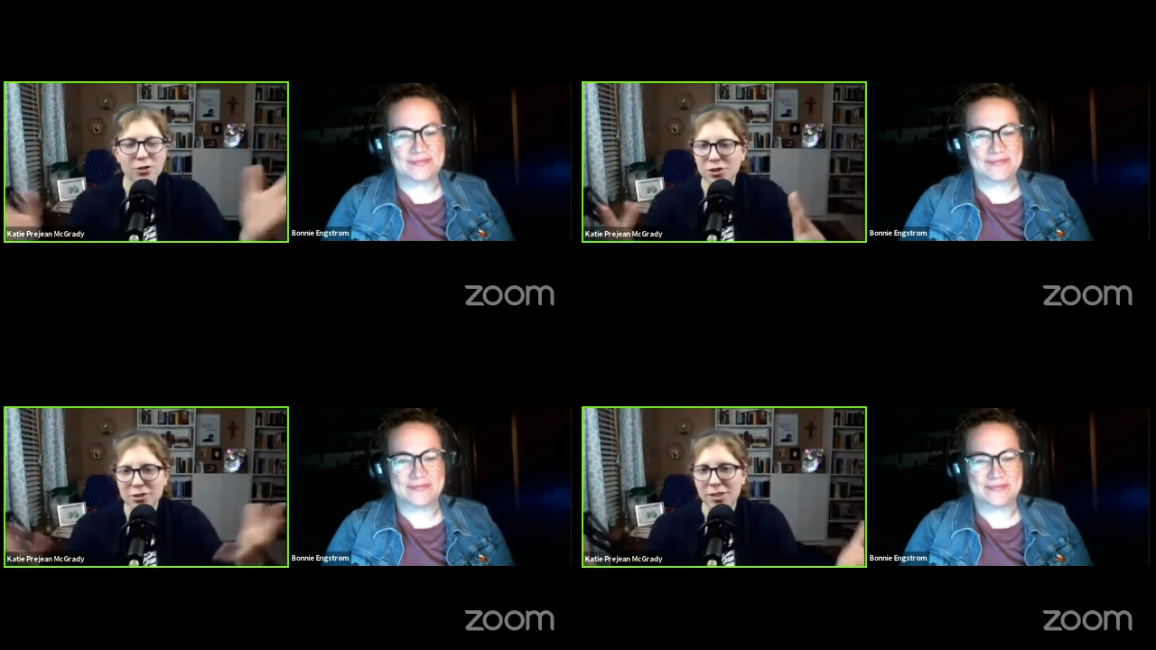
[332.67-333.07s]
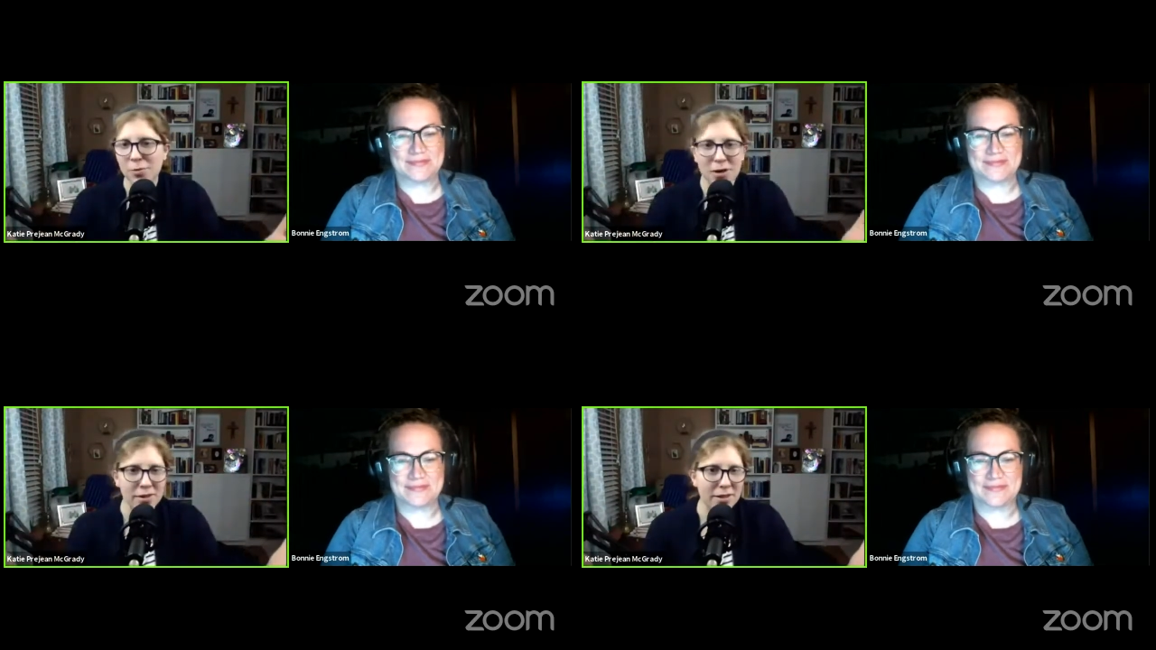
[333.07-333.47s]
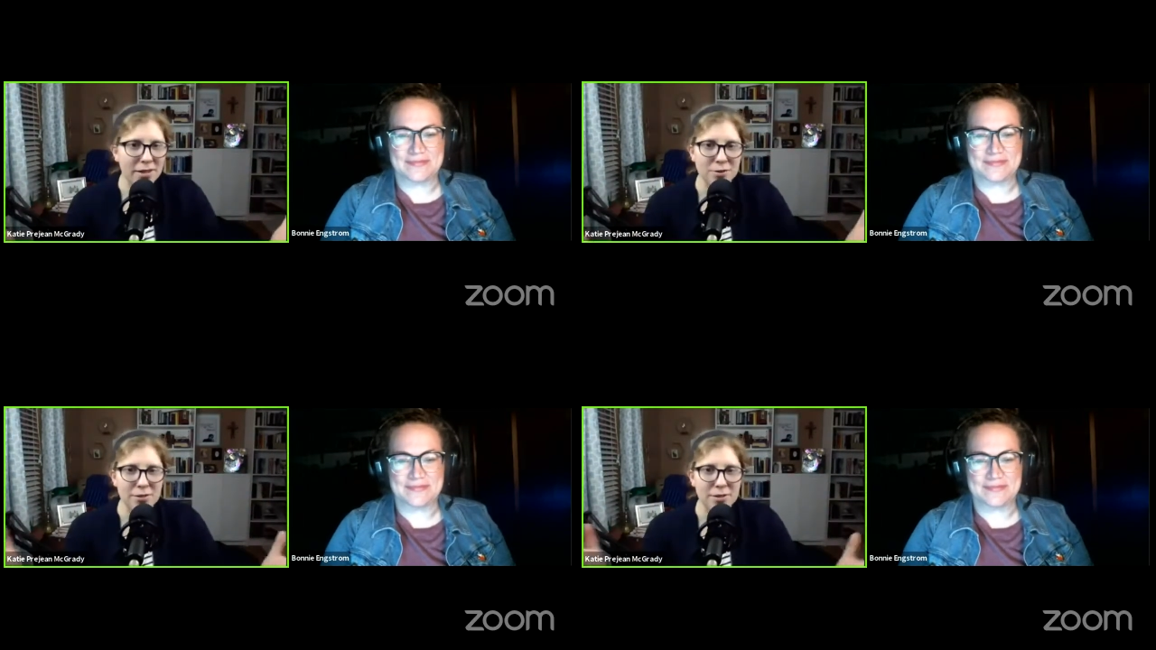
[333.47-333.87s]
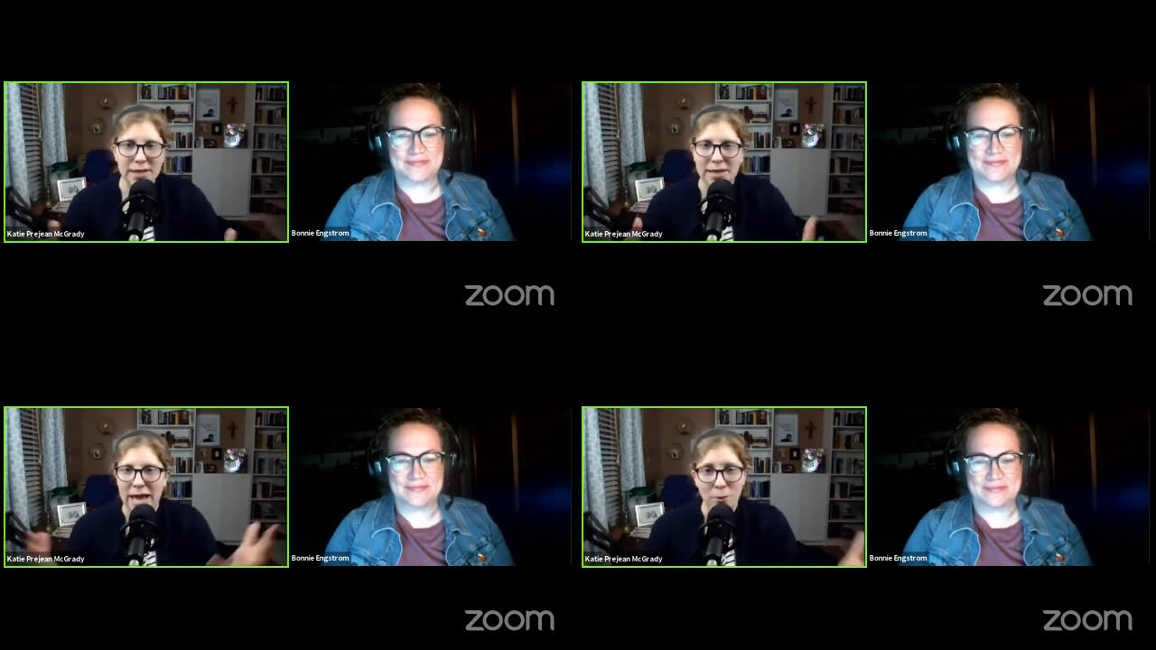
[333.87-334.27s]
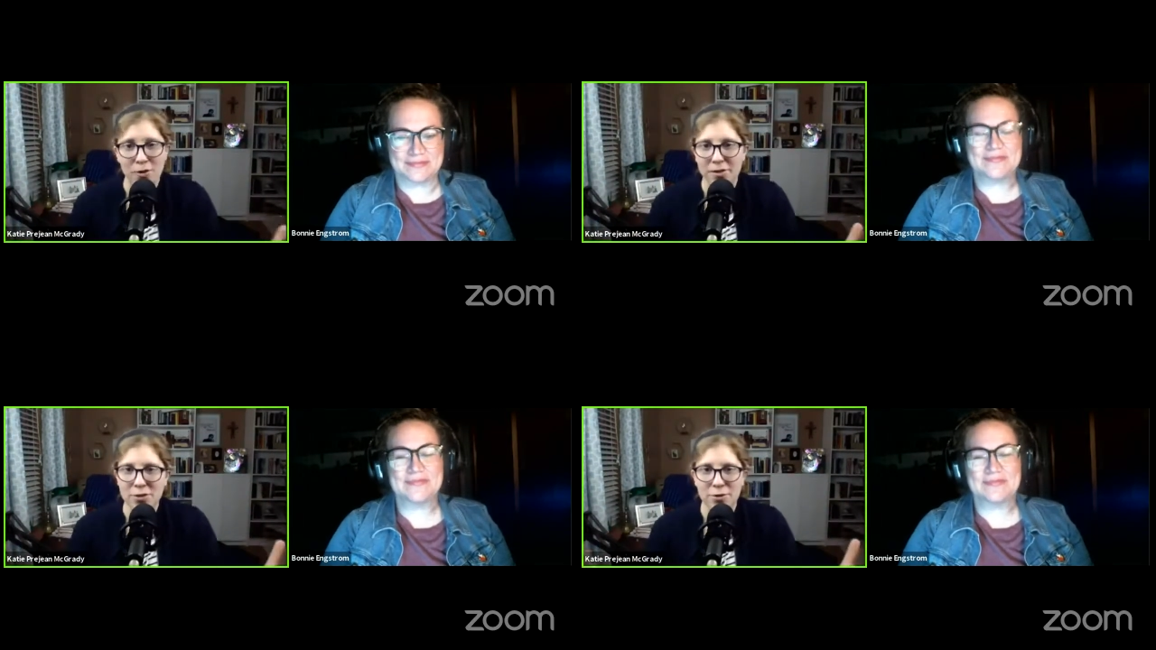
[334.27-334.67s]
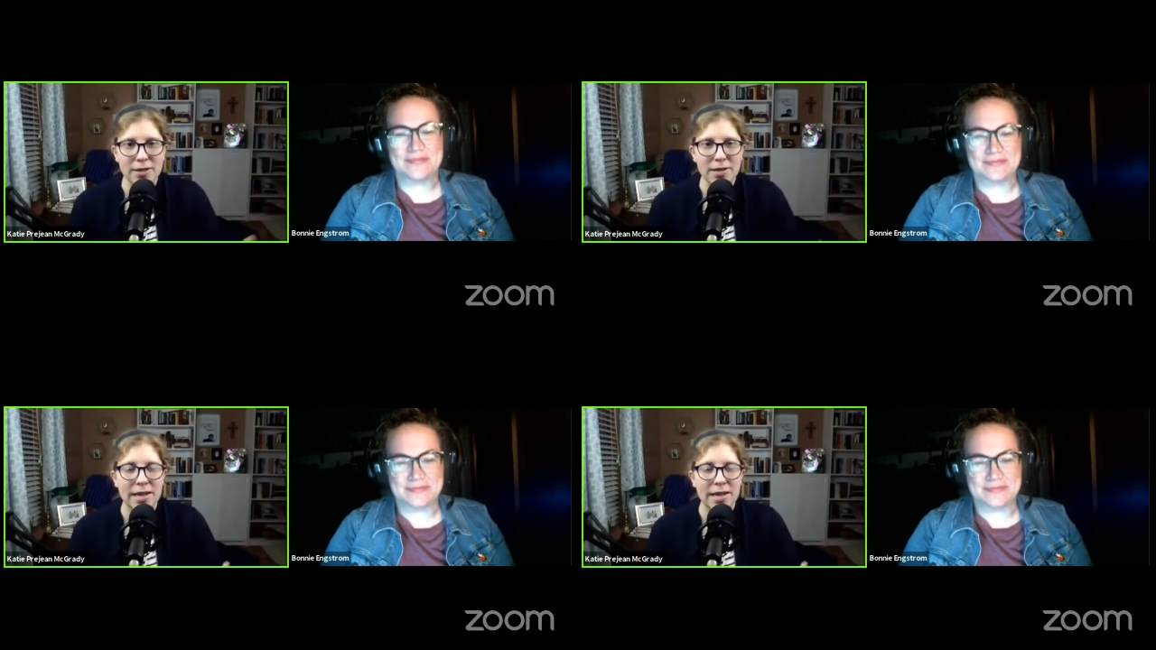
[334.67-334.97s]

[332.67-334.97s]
Speaker 1: just see what are they doing and how are they doing